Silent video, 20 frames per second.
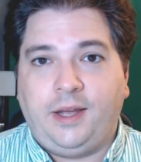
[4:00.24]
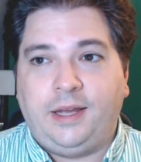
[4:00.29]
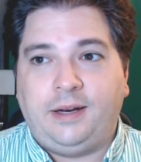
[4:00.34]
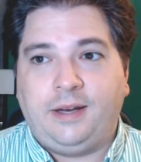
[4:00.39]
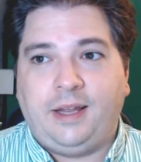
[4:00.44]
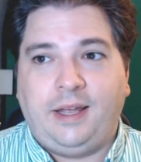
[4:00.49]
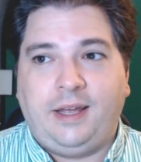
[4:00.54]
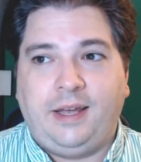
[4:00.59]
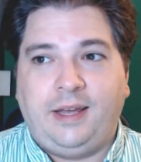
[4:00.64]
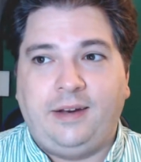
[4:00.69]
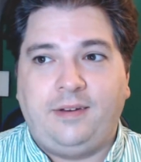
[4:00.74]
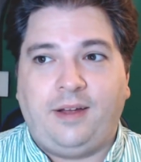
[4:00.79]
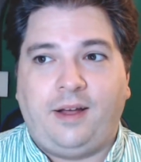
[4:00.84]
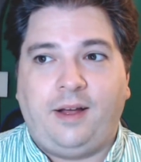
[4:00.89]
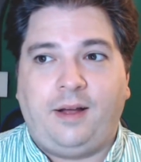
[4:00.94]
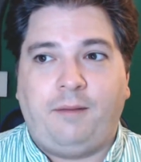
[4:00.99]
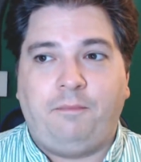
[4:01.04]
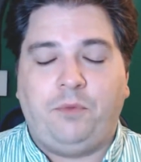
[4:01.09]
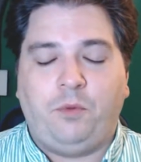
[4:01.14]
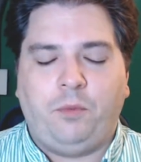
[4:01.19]
And
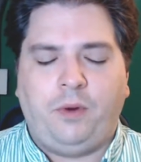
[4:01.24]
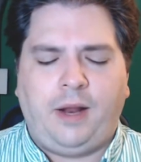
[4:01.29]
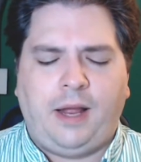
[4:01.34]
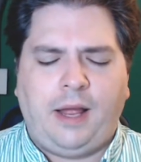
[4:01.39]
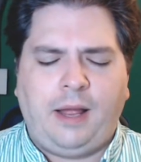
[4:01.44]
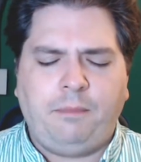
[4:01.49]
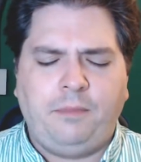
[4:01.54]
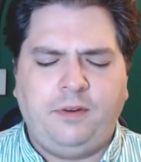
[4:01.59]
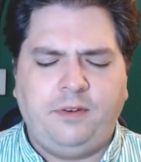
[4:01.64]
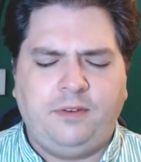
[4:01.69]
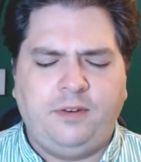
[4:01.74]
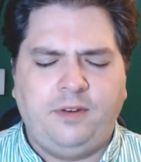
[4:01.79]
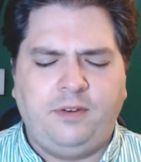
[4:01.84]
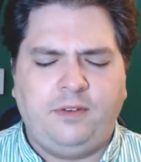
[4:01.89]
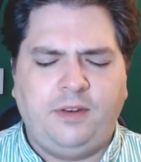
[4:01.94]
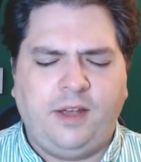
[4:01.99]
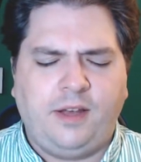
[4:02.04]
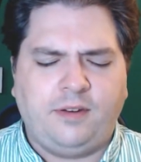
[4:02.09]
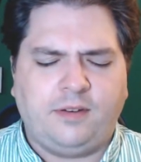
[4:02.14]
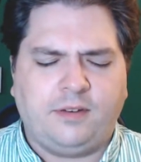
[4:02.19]
what happens is,
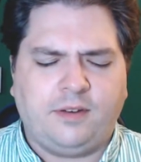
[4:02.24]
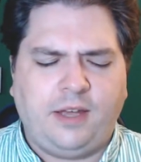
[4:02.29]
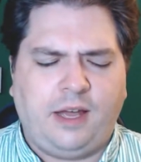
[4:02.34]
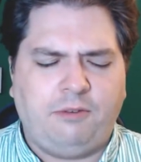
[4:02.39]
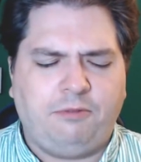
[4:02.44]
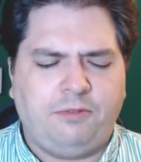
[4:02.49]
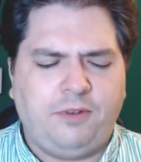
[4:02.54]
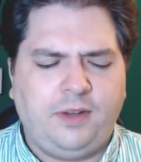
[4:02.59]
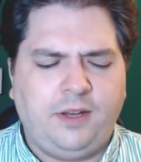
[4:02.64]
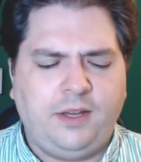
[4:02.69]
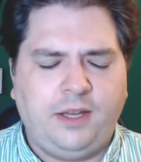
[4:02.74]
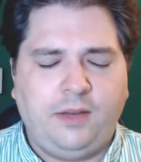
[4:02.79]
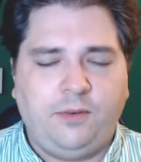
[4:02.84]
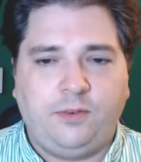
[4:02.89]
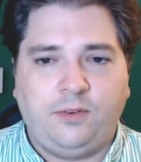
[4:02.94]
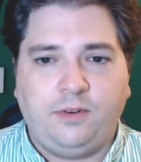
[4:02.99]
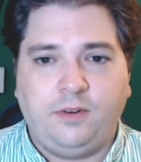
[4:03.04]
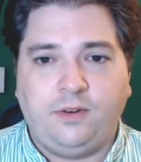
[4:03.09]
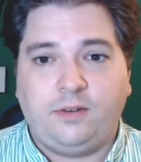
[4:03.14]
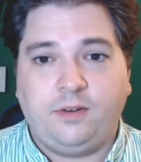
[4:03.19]
yes, caffeine
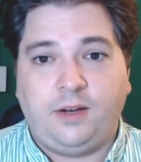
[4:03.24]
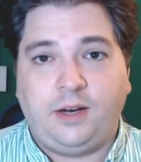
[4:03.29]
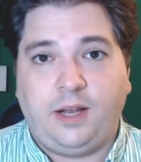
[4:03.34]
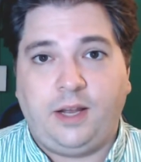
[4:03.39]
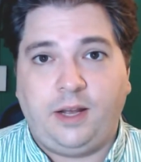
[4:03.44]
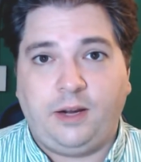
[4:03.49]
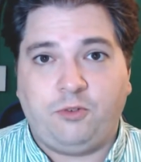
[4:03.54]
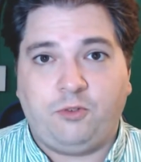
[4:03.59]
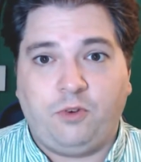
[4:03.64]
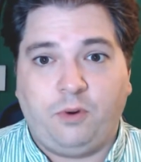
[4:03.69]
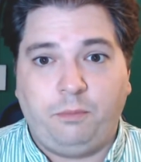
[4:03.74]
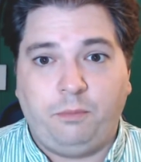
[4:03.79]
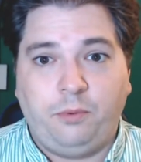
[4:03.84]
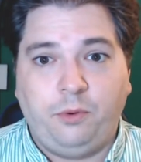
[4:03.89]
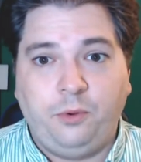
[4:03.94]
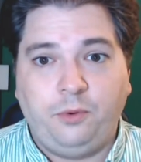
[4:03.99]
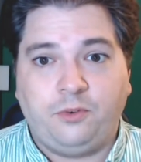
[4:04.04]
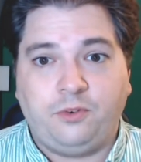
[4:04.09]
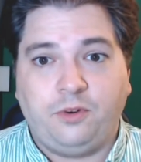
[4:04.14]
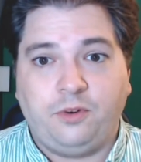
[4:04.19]
gives us that extra
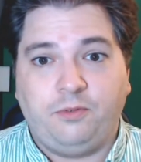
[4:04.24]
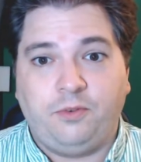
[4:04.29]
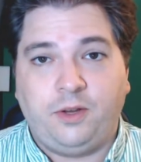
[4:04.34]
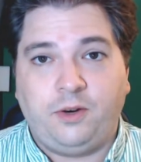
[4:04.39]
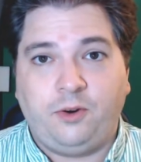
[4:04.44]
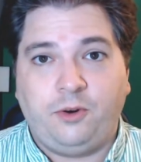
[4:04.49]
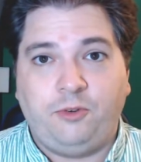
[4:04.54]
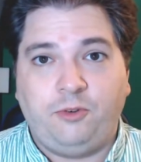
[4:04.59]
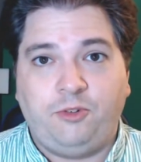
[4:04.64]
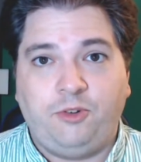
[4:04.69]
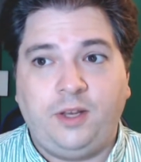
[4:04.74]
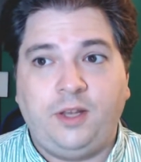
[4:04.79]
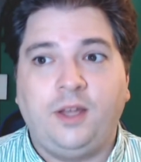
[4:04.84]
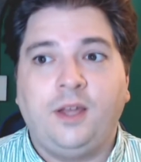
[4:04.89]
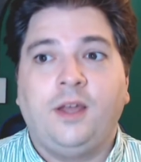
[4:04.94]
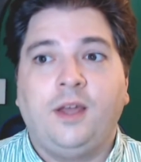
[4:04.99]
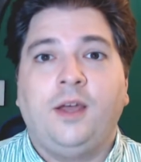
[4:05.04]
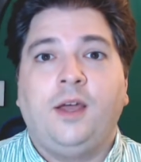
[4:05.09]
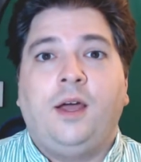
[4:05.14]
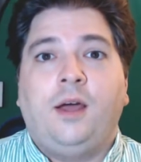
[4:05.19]
boost of energy,
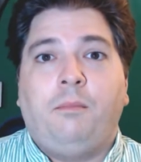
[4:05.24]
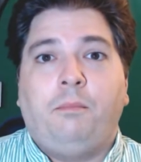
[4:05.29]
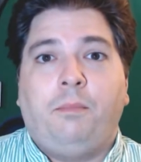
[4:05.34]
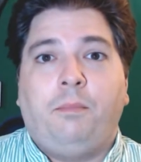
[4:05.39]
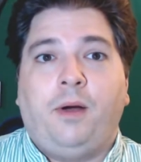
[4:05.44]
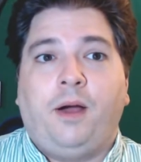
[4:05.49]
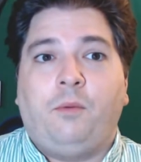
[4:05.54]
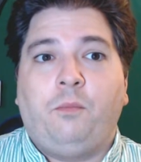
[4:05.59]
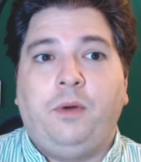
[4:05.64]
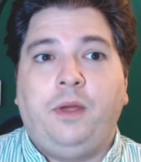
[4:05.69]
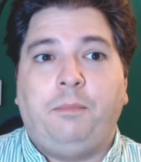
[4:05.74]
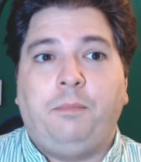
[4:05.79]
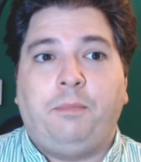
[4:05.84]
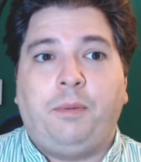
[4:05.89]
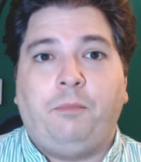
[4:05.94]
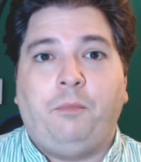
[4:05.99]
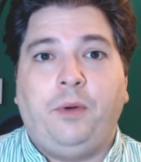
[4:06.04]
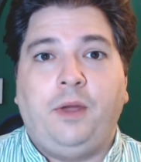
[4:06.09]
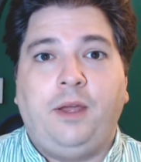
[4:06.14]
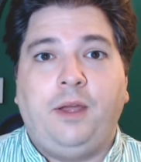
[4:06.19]
but
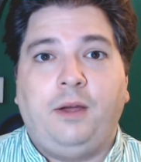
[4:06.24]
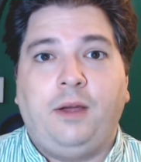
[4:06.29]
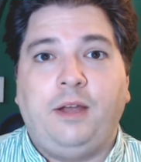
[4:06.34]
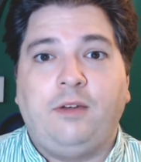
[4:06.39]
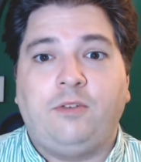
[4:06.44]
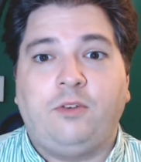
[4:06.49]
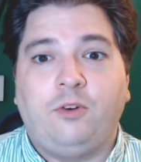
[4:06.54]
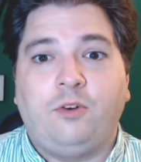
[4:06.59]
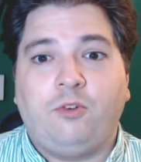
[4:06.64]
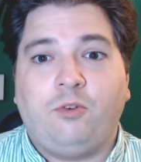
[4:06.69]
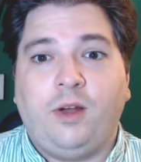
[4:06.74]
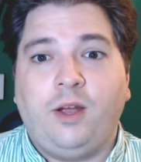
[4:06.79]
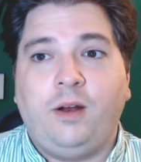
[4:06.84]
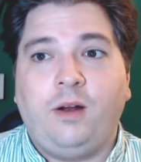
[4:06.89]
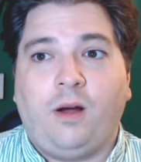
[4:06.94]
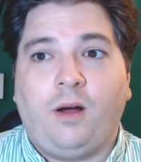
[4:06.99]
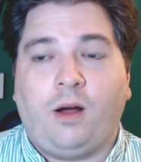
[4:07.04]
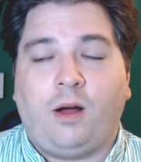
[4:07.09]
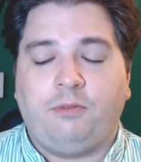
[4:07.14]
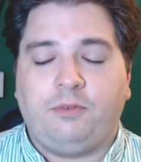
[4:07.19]
it's the
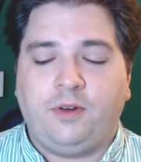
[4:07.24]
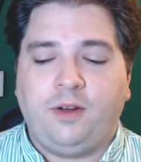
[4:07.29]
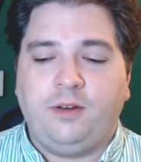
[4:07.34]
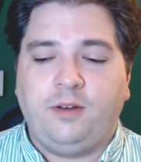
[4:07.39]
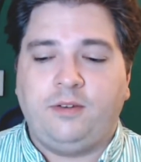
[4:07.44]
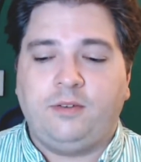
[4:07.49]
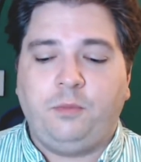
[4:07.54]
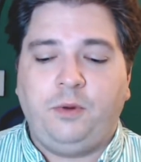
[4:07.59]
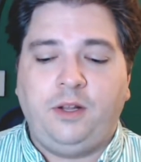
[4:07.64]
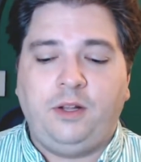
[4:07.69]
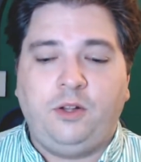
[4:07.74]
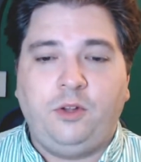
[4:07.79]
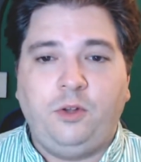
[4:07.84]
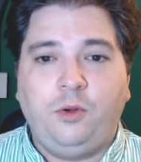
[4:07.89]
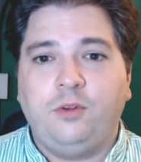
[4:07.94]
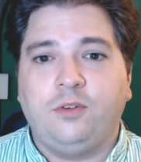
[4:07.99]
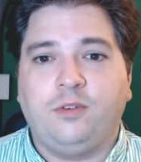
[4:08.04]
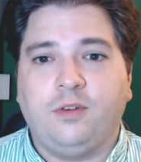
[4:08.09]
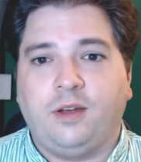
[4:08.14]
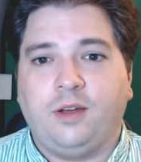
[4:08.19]
trade-off because we
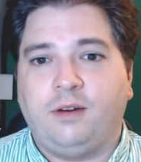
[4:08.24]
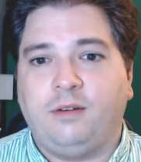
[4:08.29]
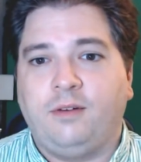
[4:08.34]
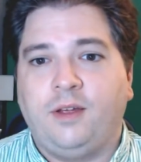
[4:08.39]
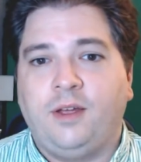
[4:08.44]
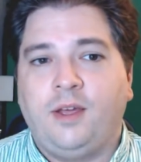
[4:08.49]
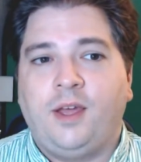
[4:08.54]
lose it.